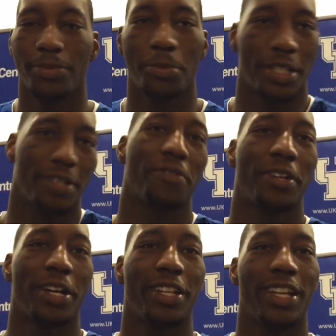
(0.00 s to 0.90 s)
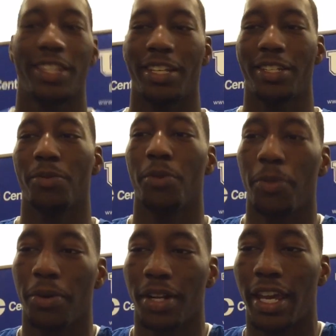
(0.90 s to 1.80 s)
because I'm from Carolina, think it's a more
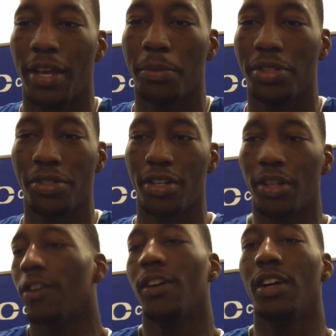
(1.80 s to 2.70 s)
important game. But, you know,